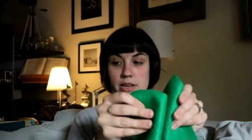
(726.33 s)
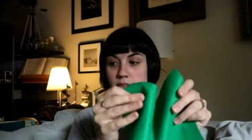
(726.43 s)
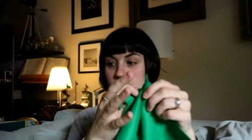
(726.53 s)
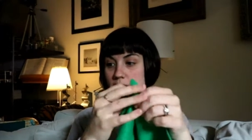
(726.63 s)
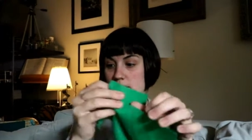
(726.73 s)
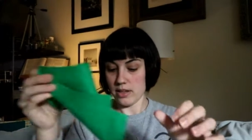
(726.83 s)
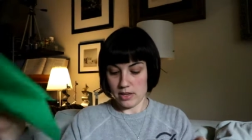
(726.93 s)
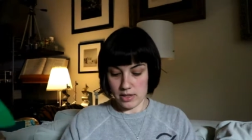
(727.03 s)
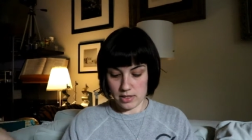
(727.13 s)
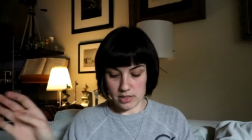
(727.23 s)
reusing
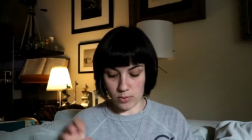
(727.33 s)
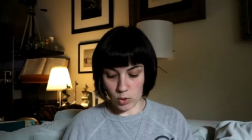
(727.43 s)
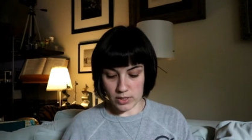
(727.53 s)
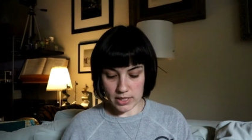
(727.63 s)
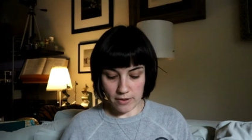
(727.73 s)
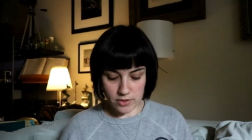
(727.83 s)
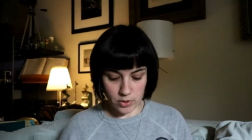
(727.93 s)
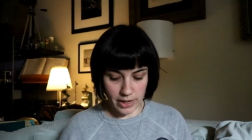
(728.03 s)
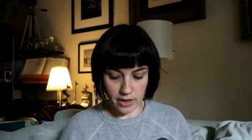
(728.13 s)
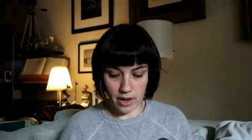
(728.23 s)
some old stuff.
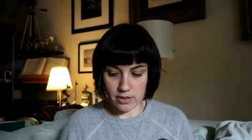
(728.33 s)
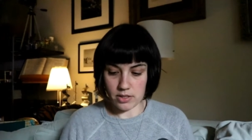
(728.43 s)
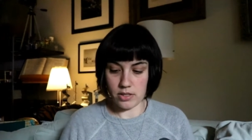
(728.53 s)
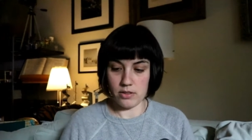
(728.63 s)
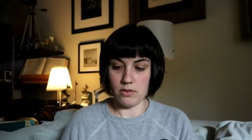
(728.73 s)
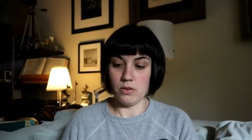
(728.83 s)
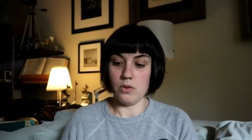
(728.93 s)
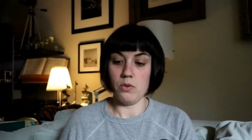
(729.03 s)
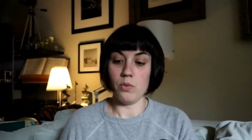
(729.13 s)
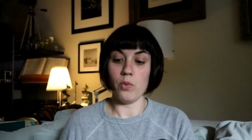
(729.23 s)
So I
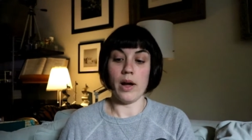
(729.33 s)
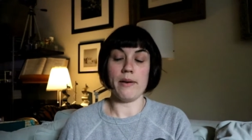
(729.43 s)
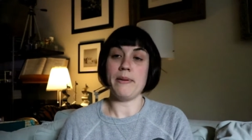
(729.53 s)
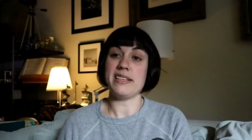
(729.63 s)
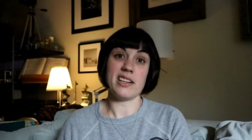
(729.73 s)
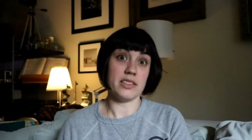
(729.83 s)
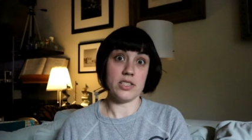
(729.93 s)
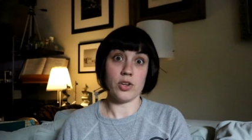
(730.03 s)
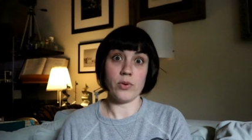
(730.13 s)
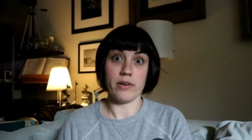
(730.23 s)
basically
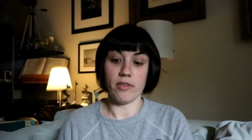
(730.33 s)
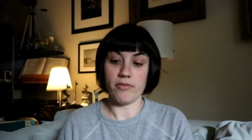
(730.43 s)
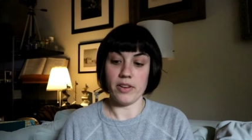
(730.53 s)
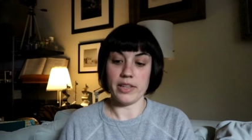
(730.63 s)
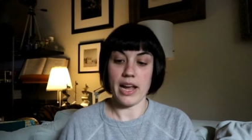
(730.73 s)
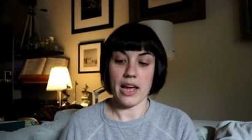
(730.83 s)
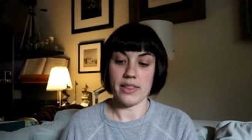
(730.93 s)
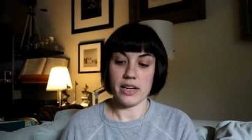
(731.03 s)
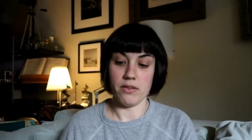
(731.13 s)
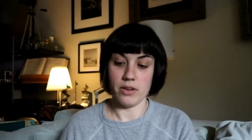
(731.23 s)
took whatever felt they
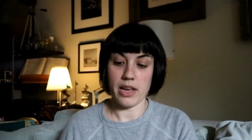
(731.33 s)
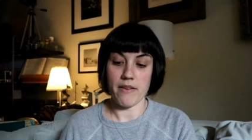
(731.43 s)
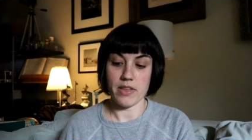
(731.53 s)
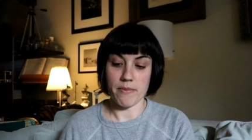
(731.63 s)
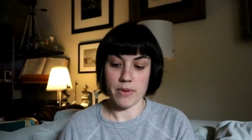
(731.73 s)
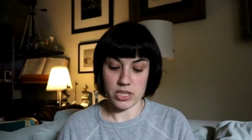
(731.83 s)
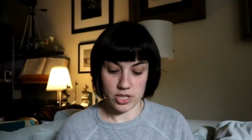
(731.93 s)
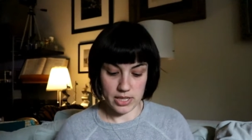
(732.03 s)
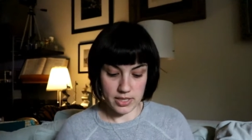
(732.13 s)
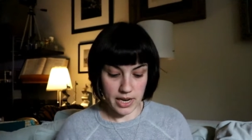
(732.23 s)
had. They didn't really have that
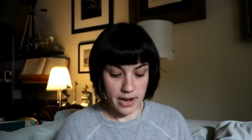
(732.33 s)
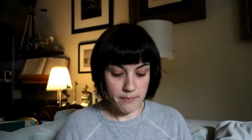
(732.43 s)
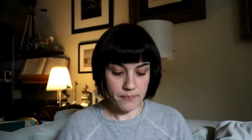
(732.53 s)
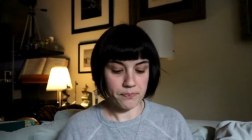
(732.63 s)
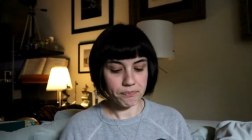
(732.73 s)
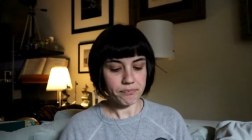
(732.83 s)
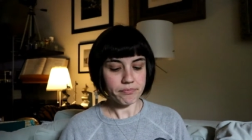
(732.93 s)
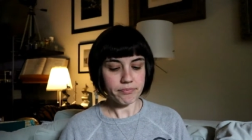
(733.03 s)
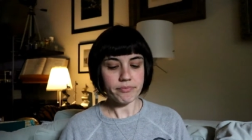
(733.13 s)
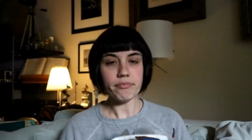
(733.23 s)
much this time,
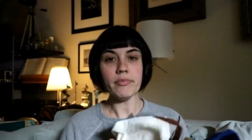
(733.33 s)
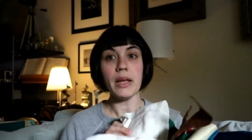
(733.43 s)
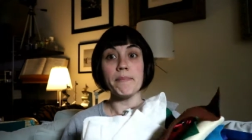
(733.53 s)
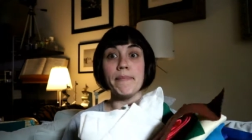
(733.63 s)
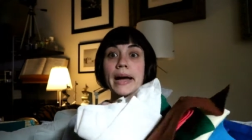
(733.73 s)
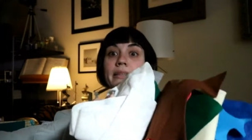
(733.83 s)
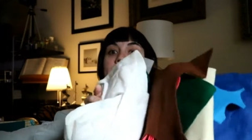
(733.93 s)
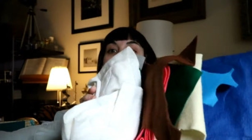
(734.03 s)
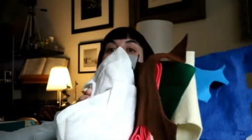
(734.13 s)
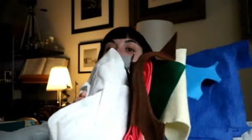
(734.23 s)
but